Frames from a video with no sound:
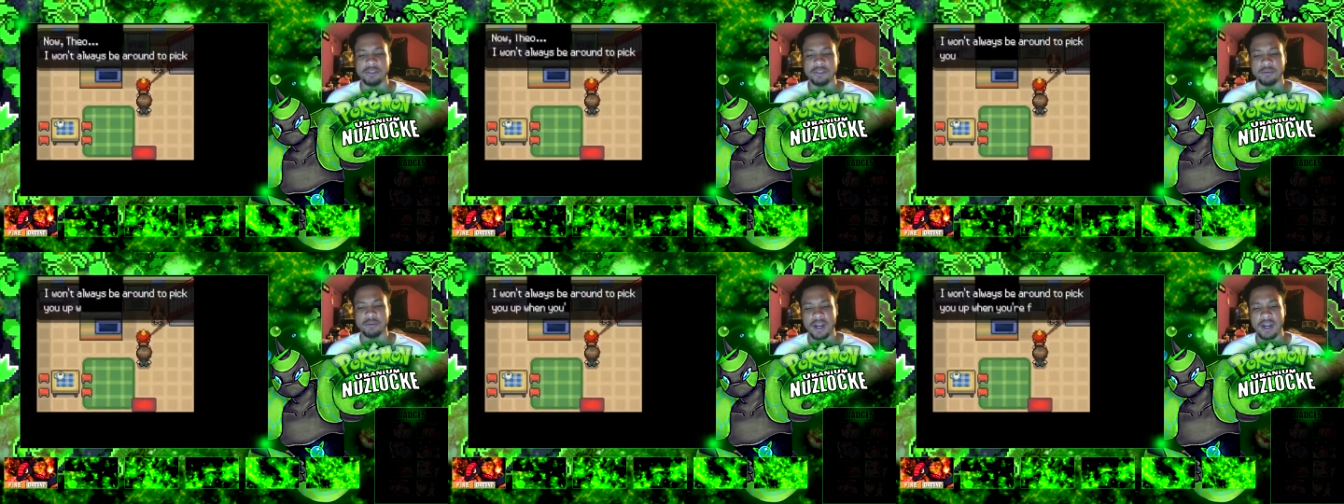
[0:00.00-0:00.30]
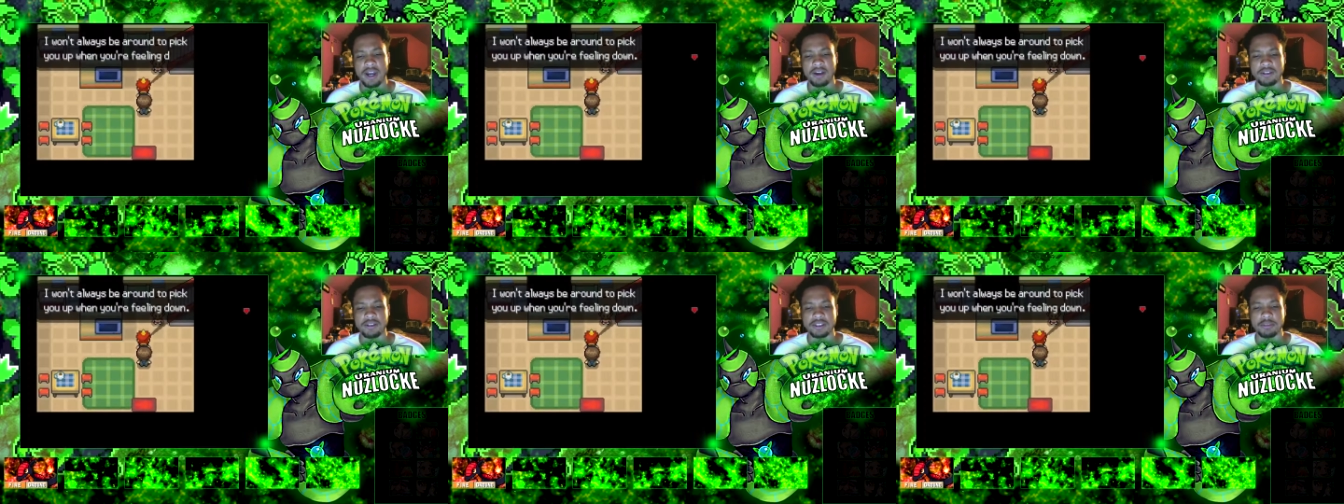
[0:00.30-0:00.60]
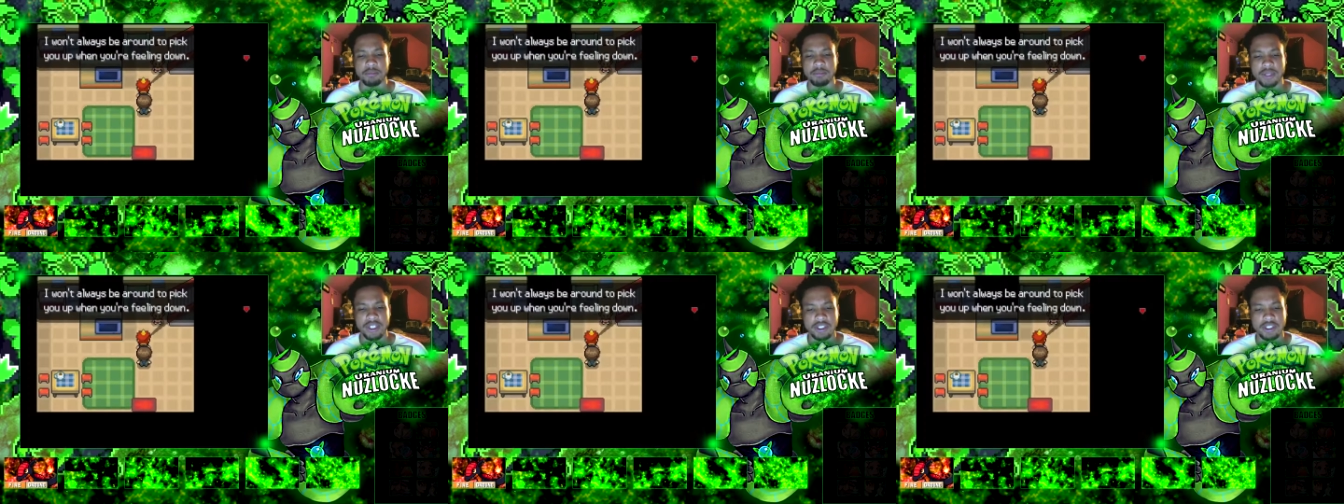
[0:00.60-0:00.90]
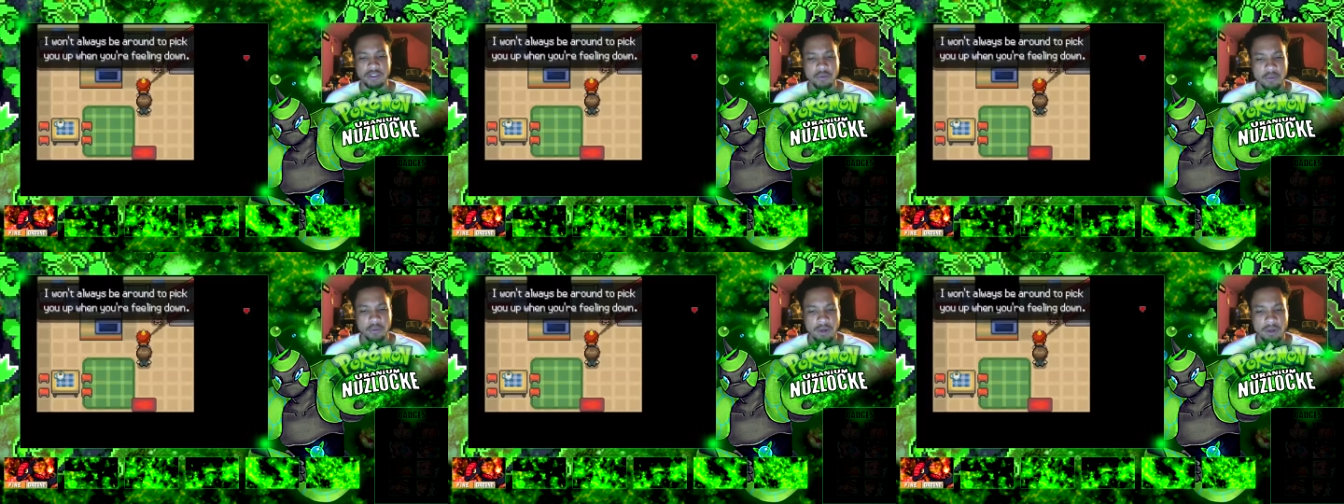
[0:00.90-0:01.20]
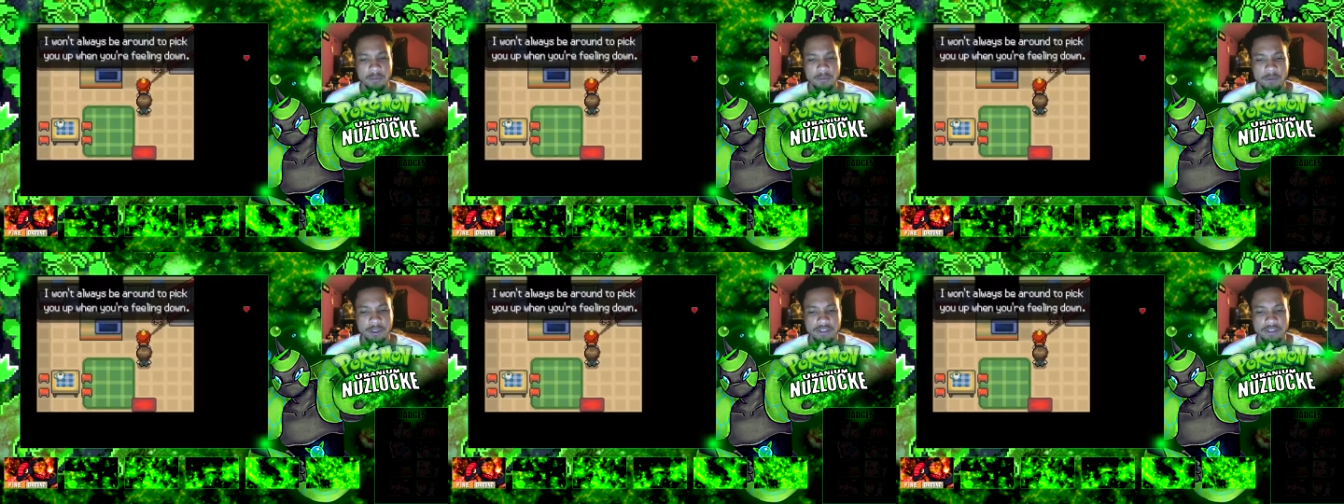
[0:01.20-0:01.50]
around to pick you up
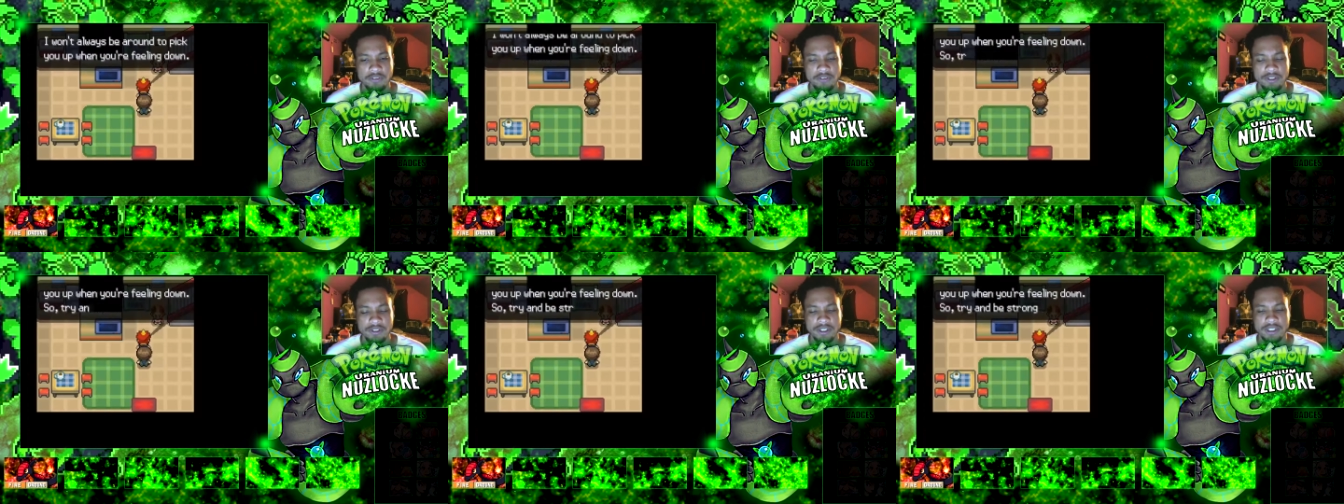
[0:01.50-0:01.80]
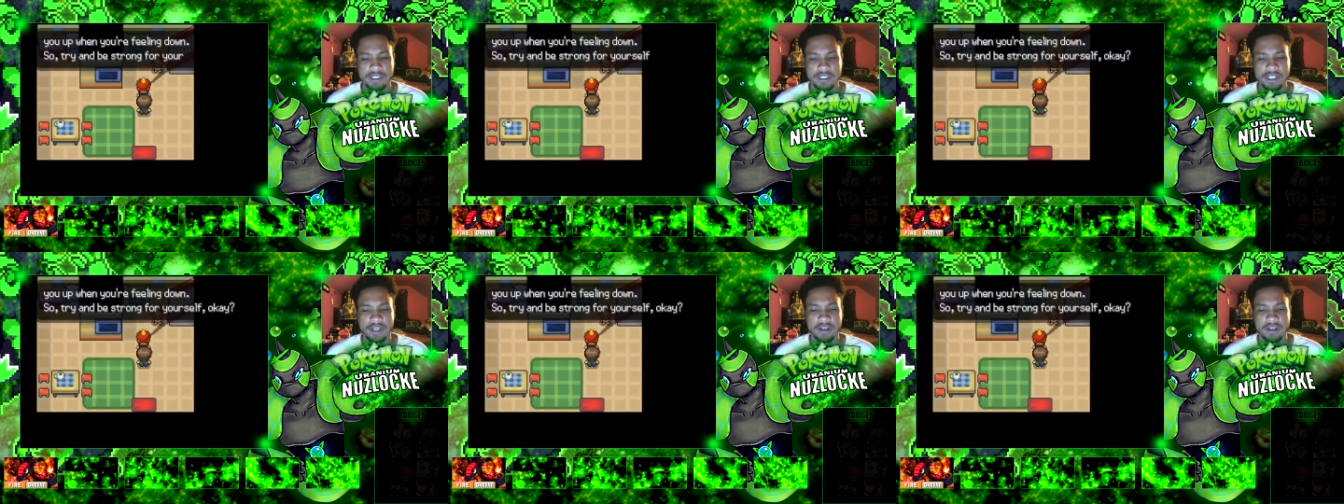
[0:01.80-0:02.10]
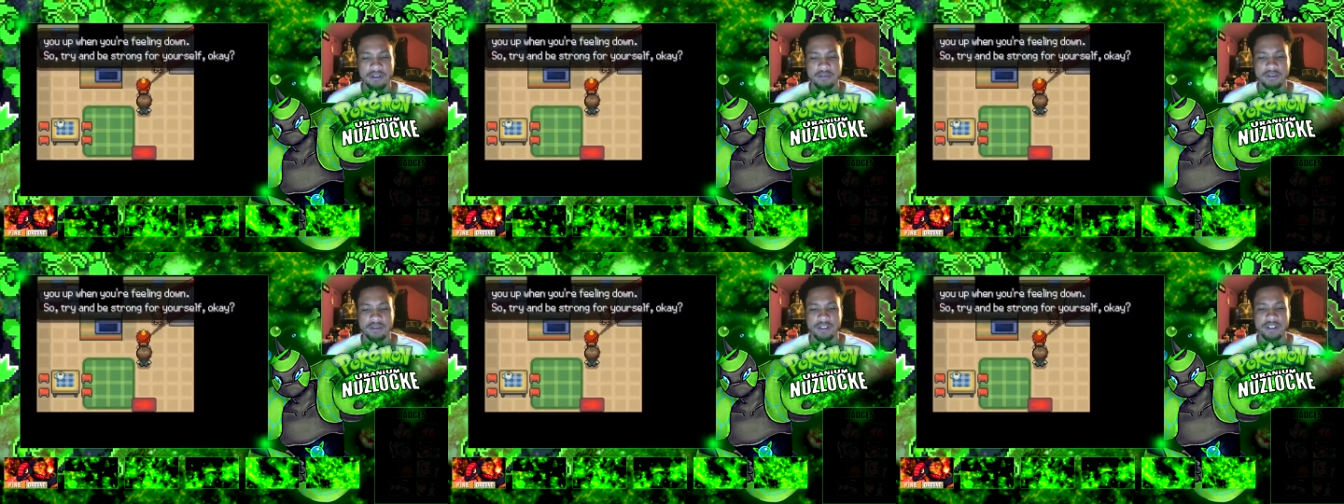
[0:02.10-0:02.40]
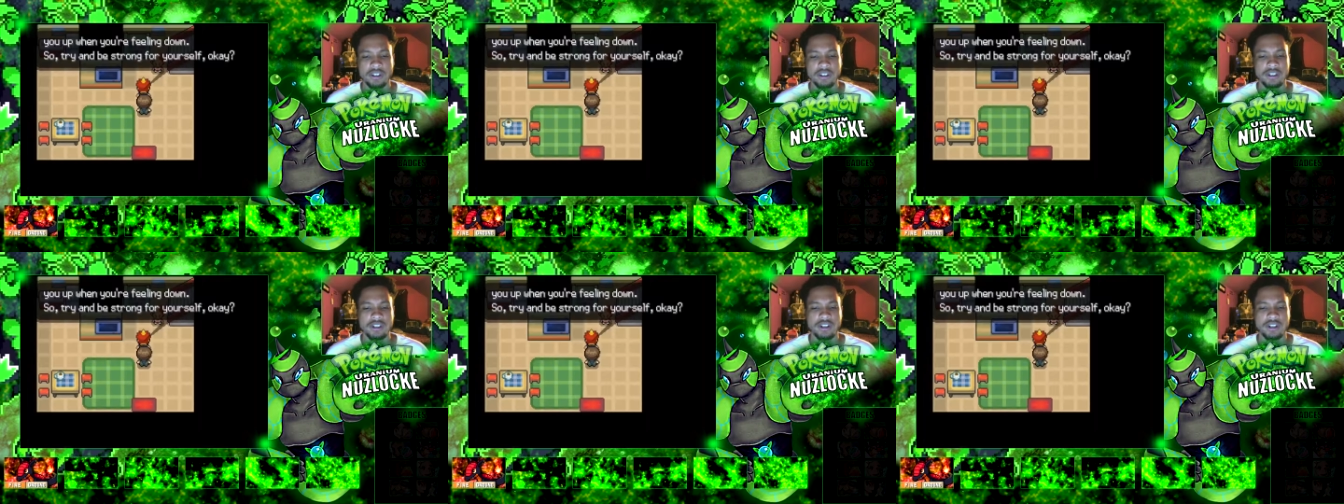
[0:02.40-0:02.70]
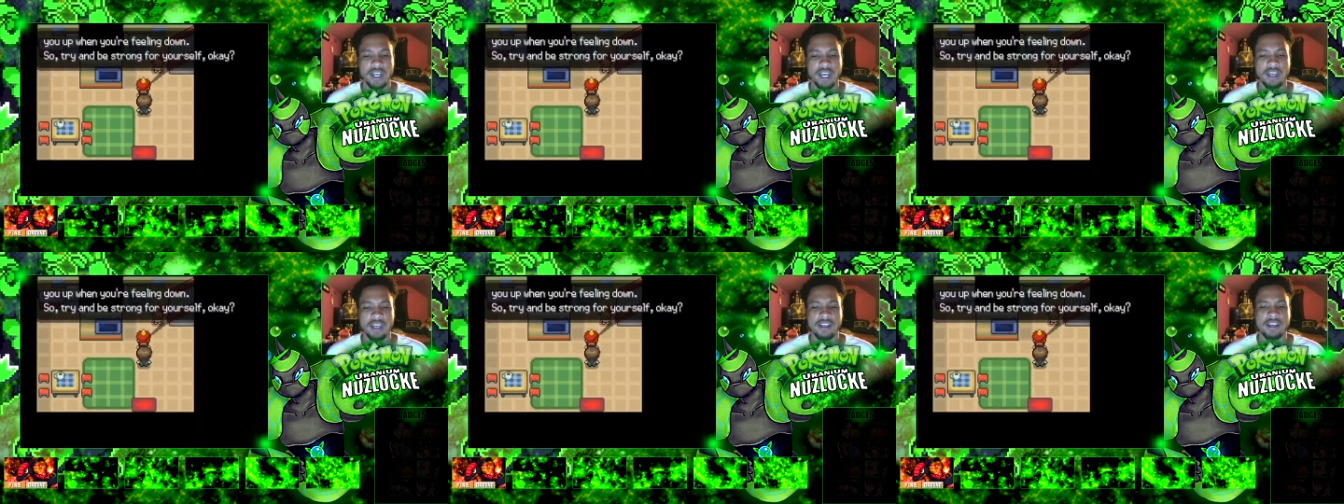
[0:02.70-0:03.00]
when you're feeling down.
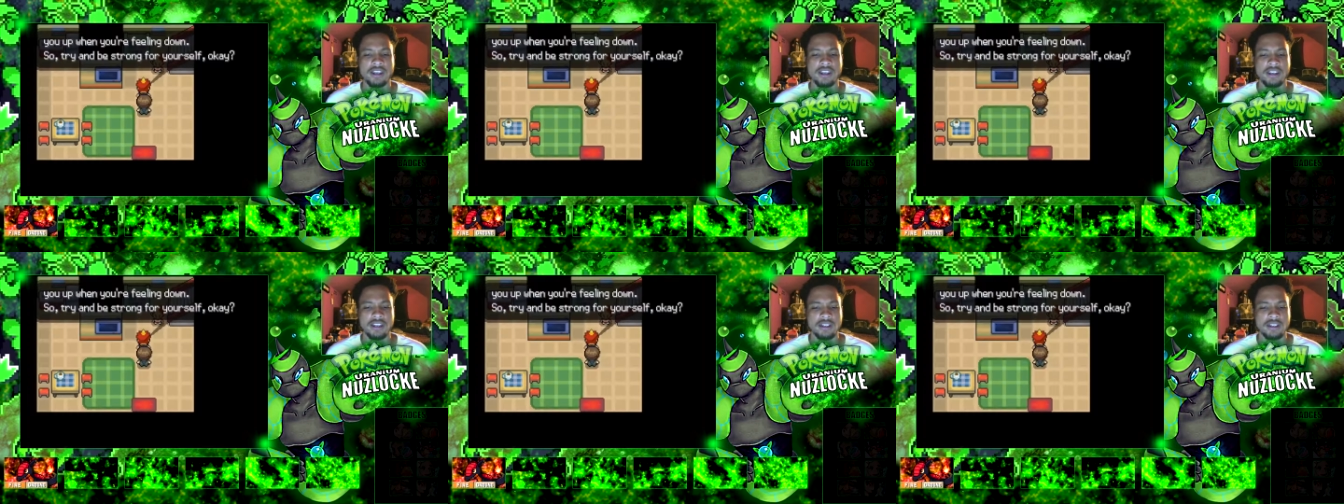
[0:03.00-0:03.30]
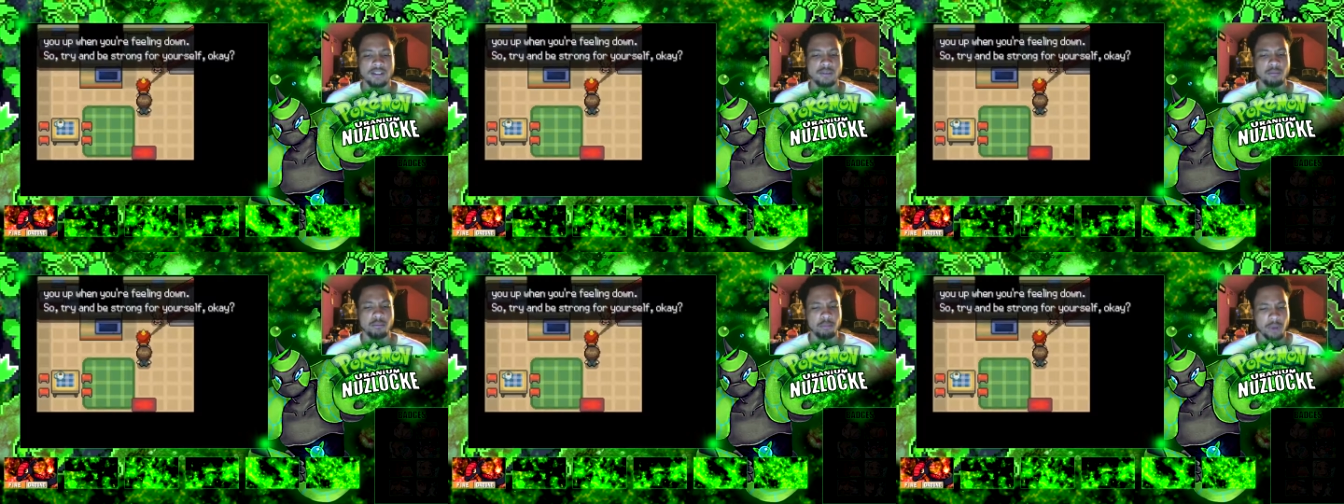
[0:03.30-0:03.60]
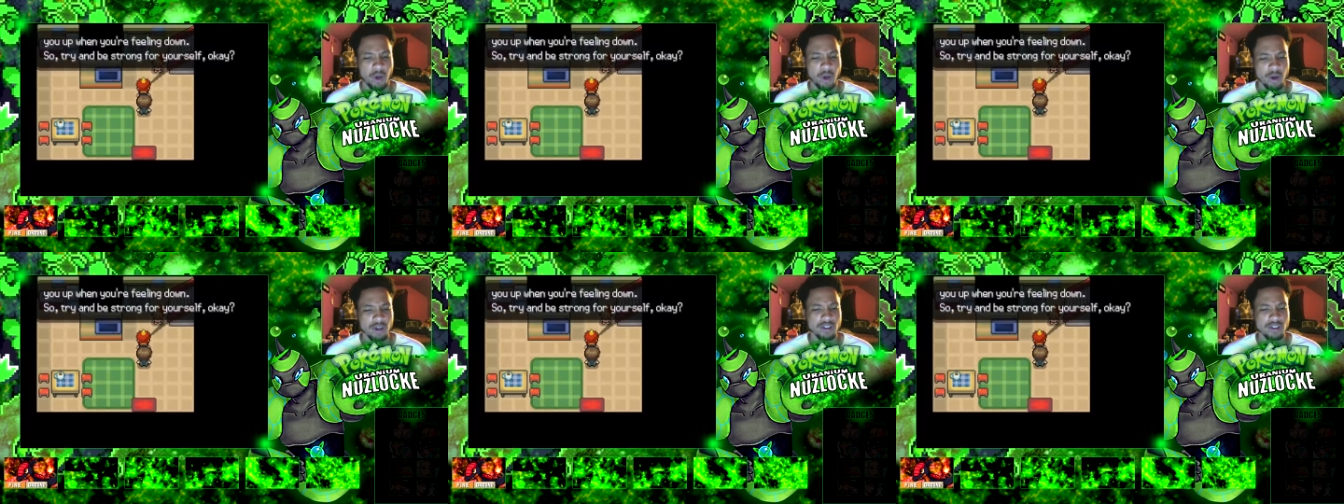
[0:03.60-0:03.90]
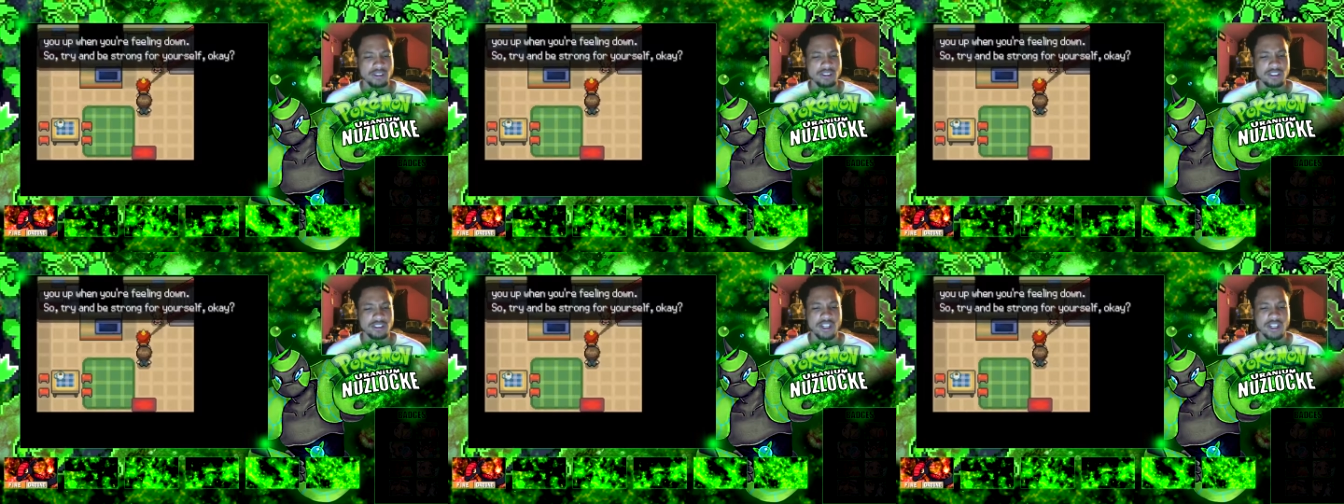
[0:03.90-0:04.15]
Hey, bars?